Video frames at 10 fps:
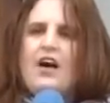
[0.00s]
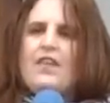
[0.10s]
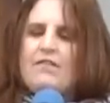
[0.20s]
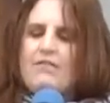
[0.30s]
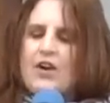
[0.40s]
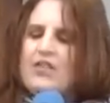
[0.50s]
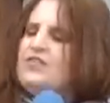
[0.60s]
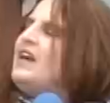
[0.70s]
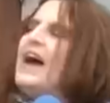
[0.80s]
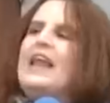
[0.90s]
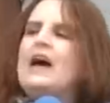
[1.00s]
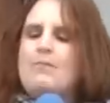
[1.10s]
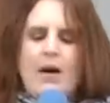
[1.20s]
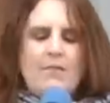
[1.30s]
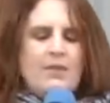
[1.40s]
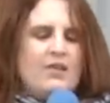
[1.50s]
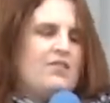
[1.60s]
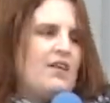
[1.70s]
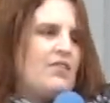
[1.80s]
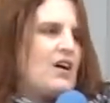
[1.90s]
the first 10
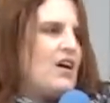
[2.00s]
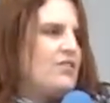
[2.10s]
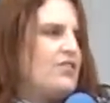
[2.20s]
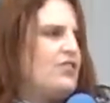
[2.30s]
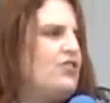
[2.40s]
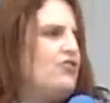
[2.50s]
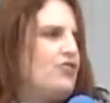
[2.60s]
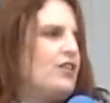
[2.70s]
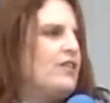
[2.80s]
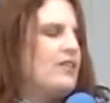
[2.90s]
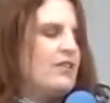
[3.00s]
amendments of the Constitution.